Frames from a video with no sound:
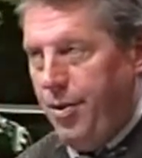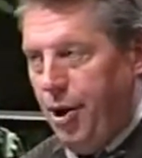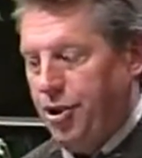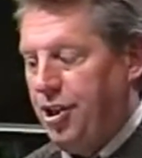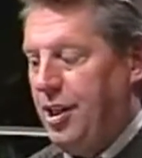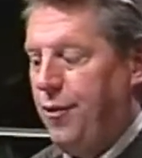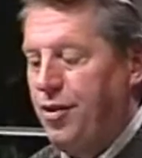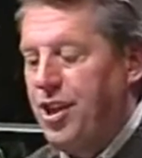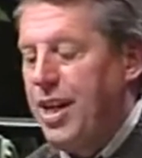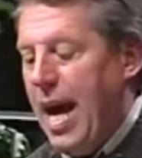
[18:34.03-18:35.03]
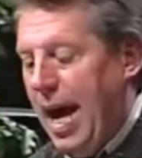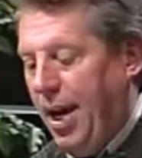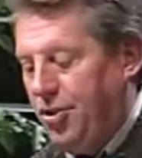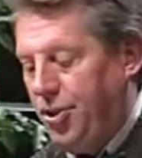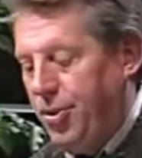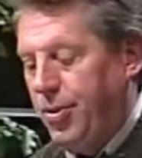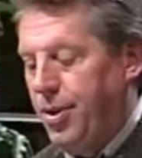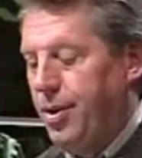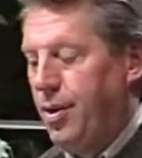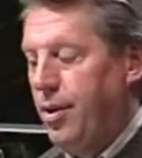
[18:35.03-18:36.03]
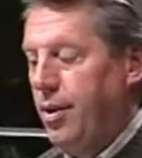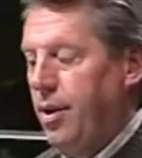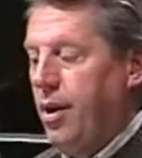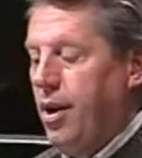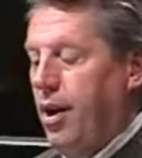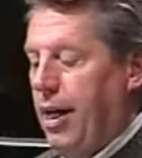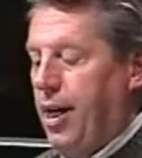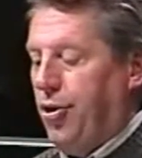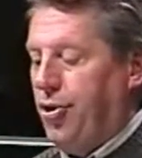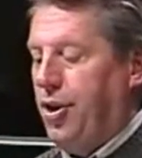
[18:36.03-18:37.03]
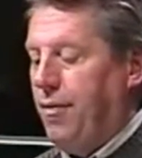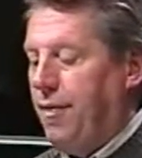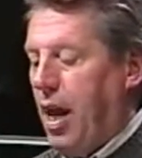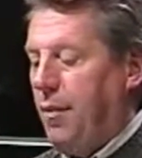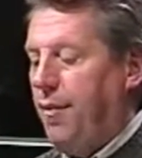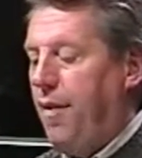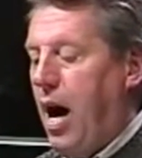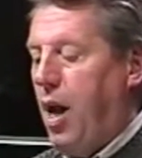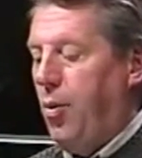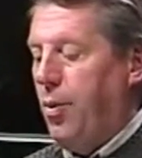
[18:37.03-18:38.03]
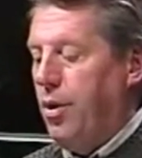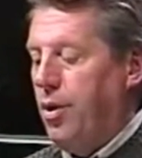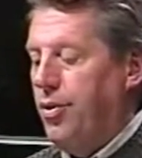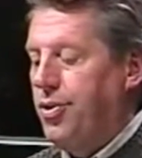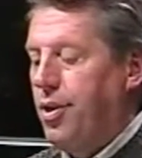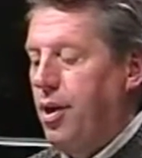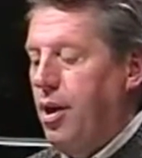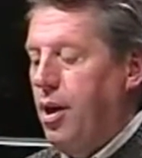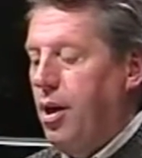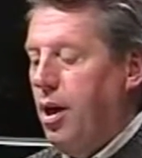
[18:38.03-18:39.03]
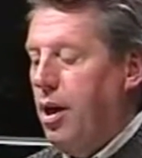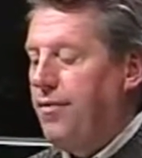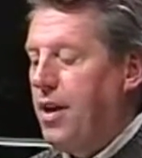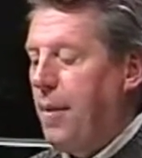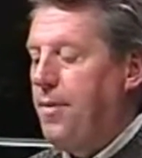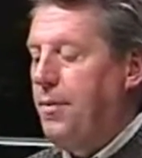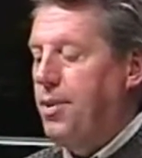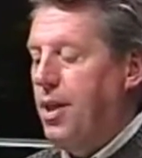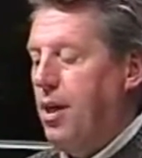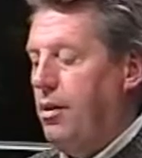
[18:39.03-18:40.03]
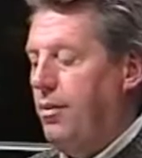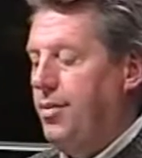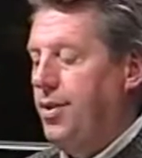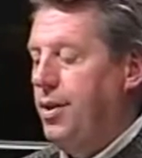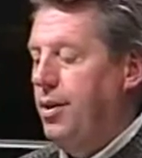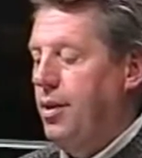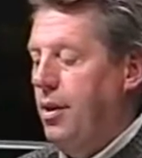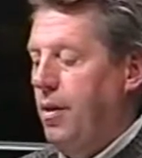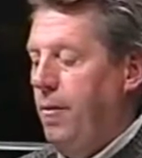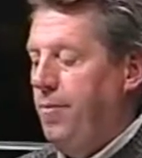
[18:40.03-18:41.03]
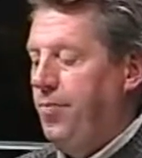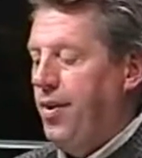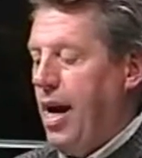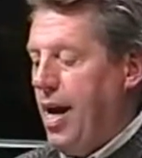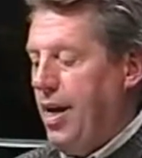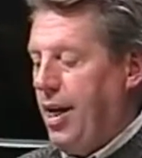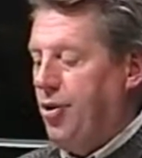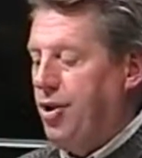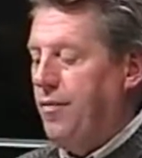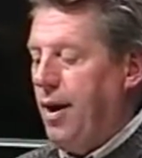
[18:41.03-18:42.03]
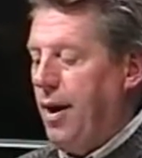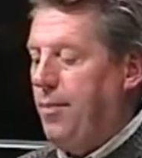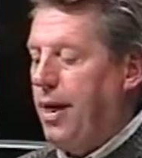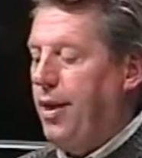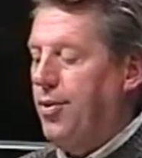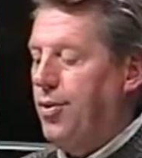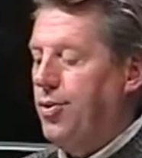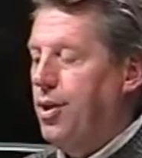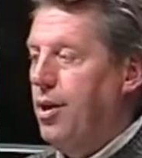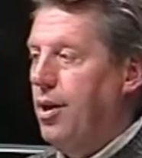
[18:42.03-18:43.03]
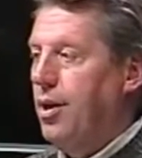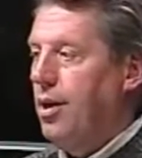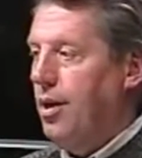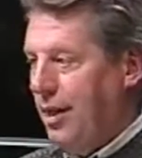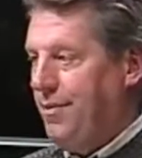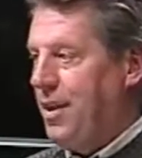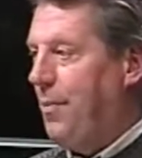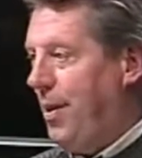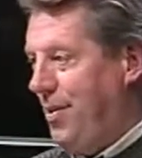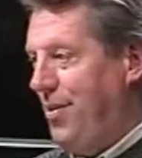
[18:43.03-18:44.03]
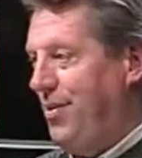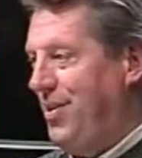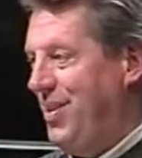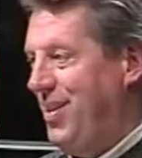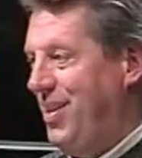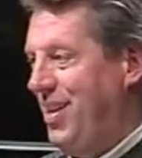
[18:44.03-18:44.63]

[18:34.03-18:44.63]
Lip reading: There's a difference in attitude. Leaders who develop followers lift up themselves, and leaders who develop leaders lift up others.